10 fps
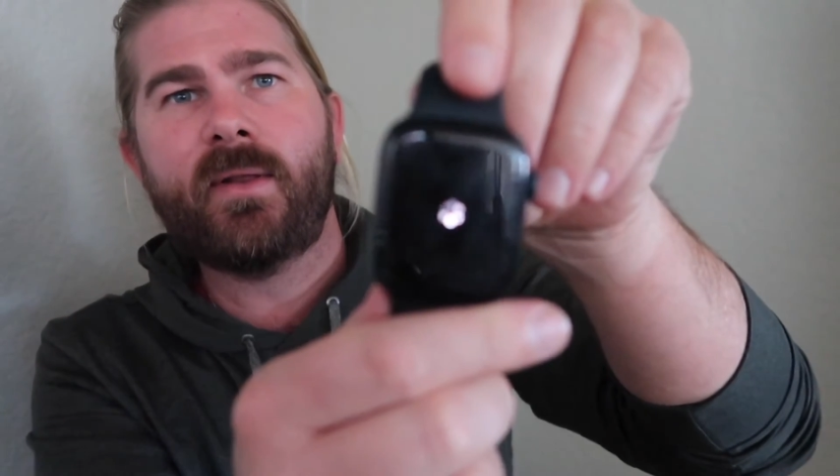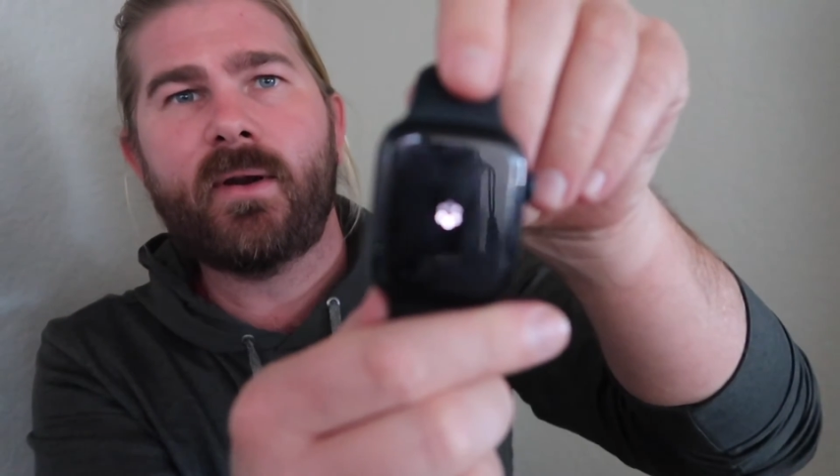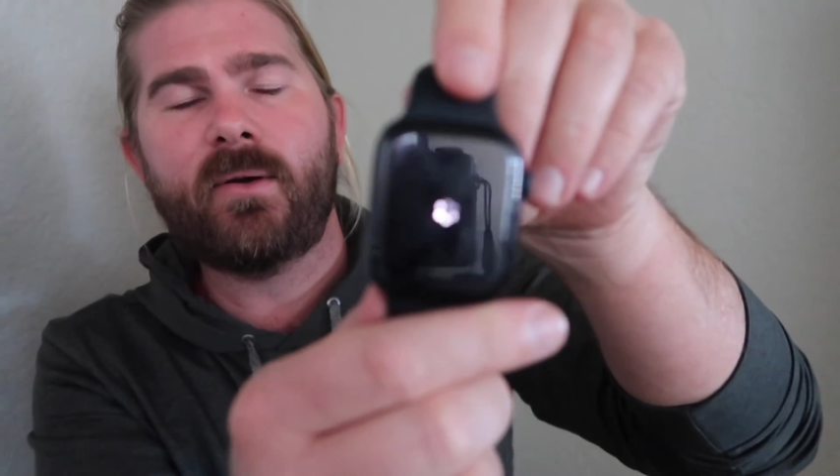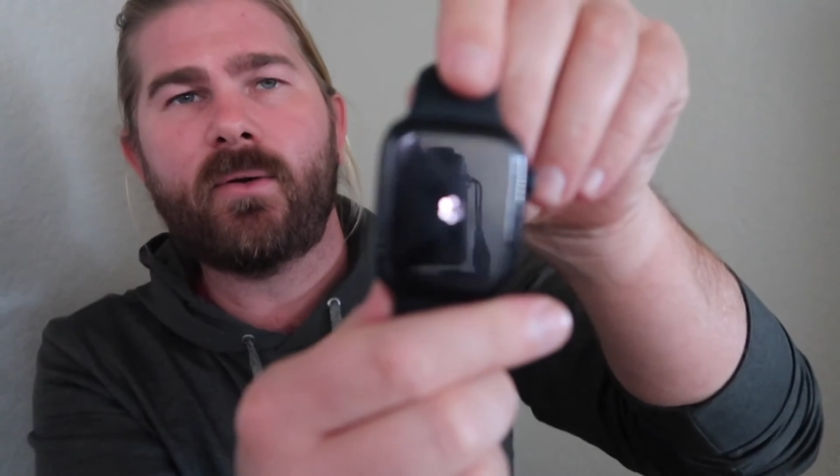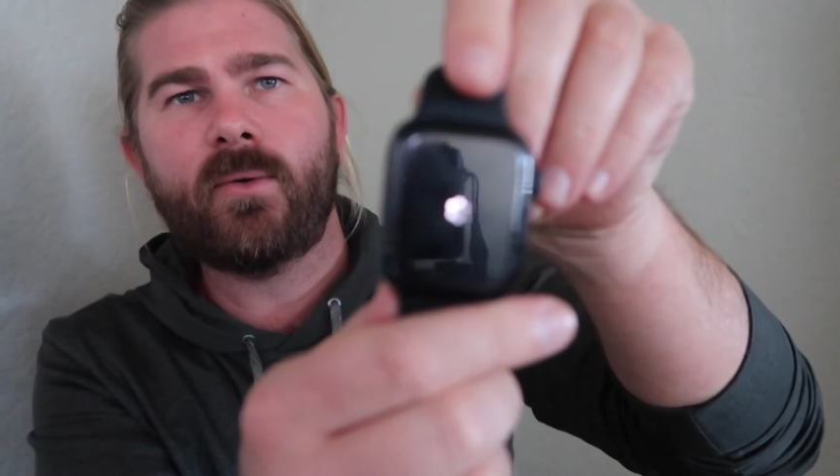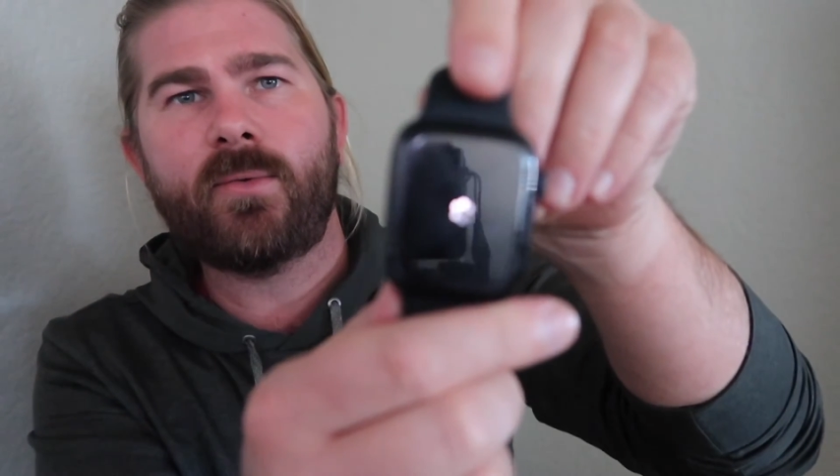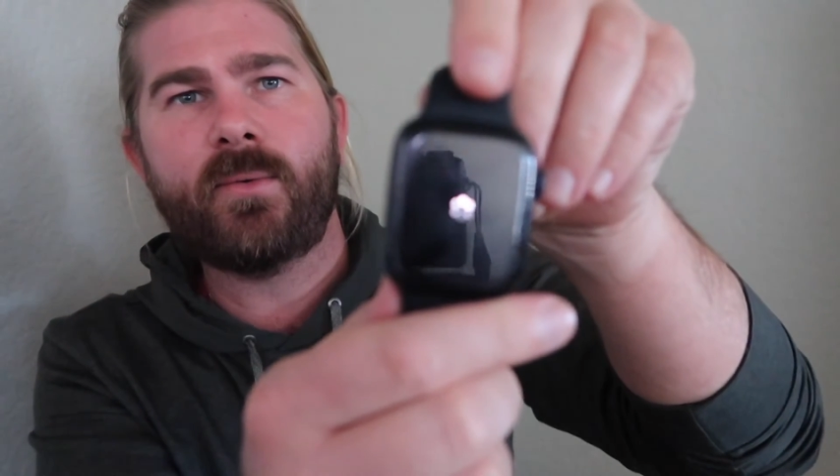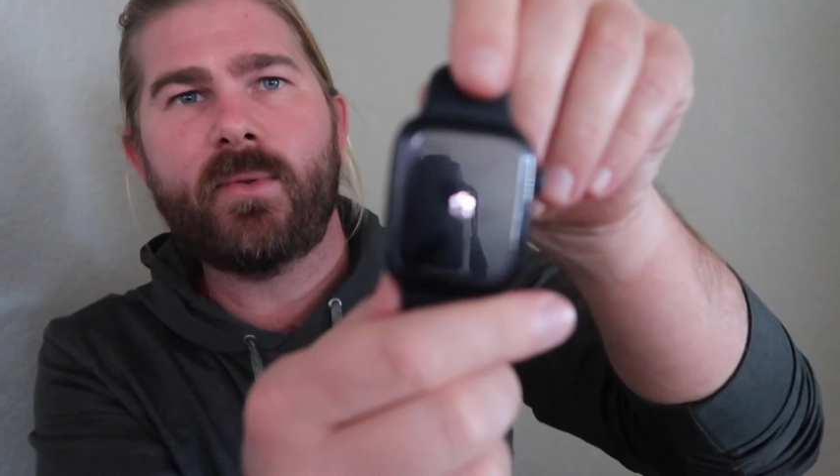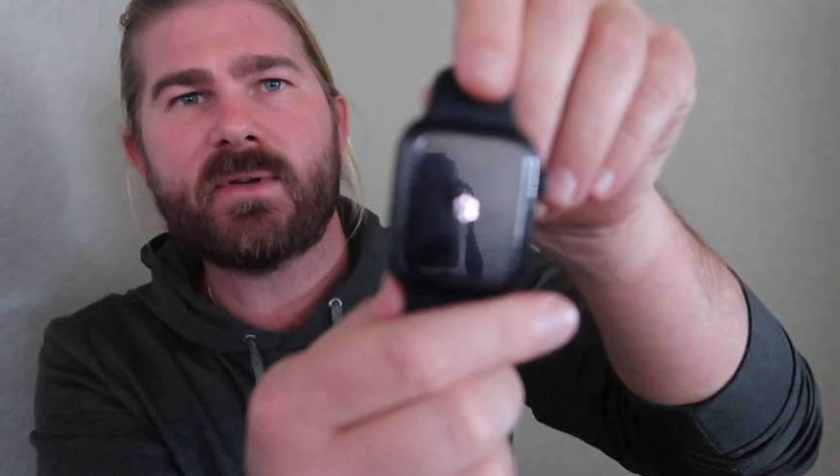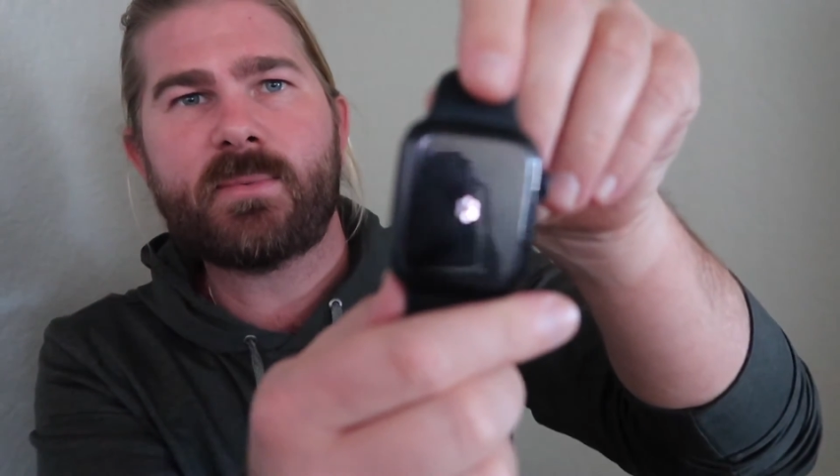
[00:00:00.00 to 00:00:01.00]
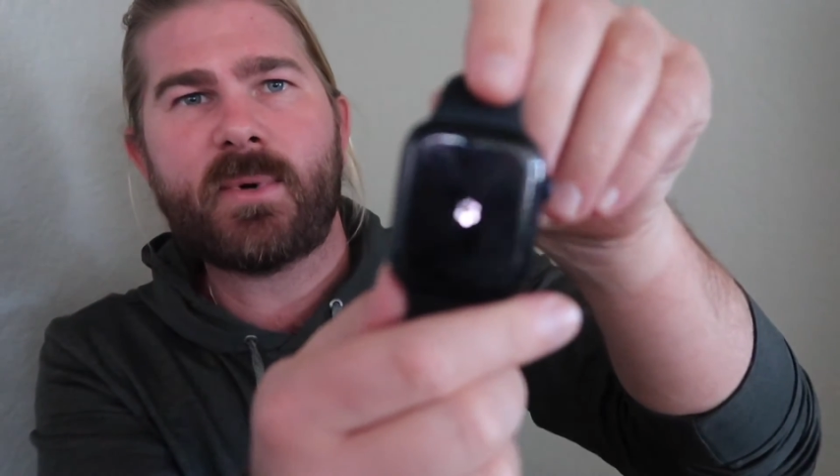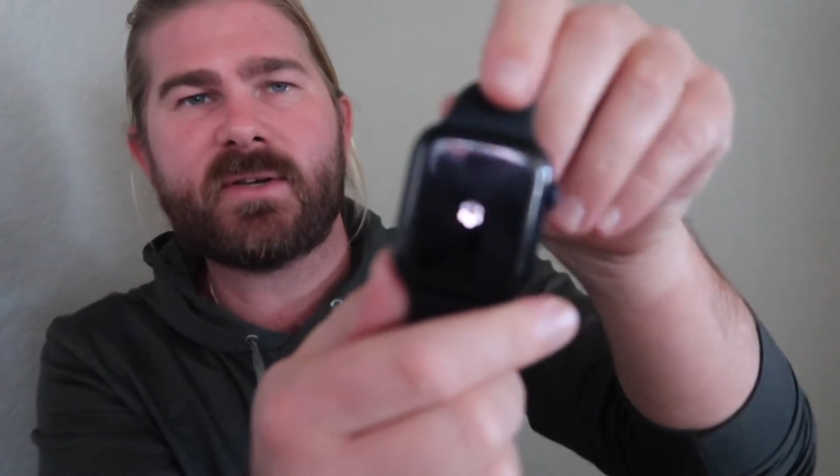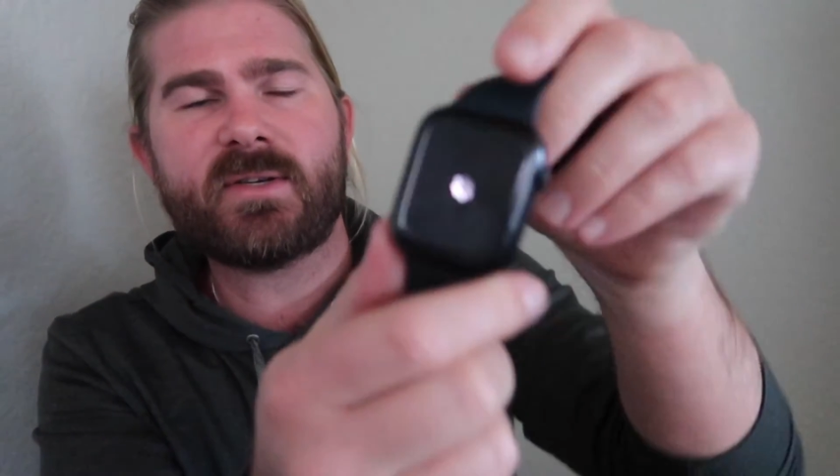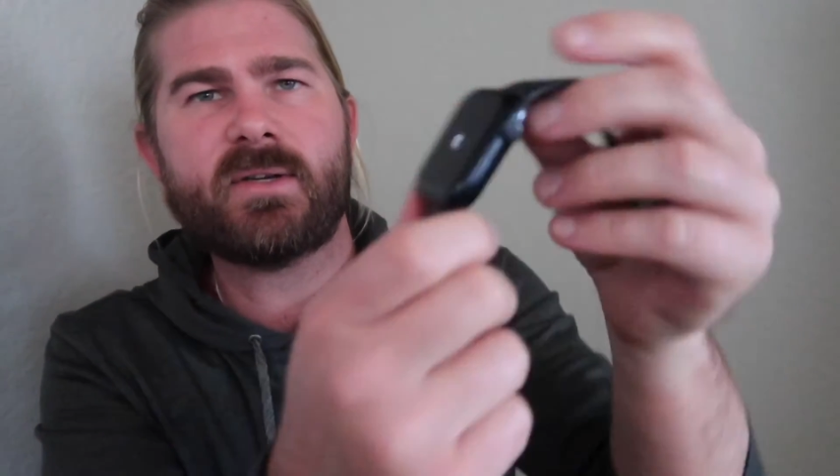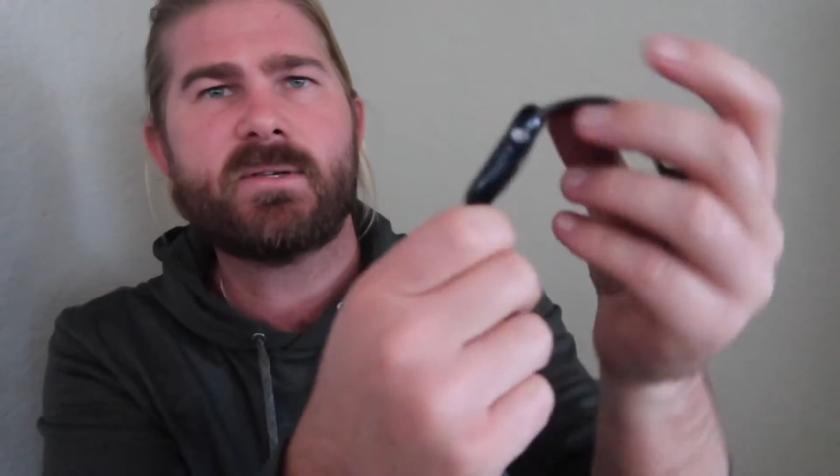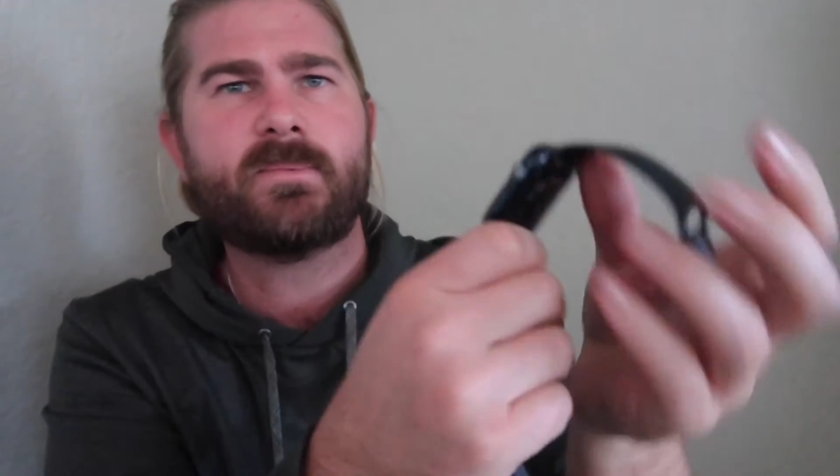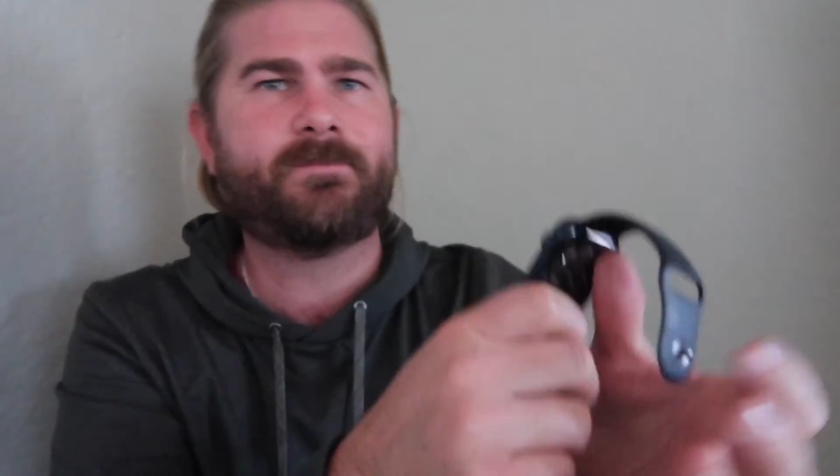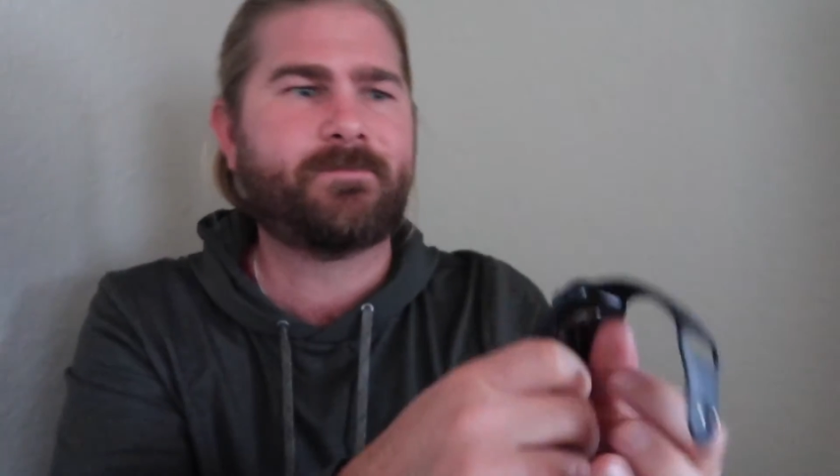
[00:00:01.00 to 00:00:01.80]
and it'll go through this process.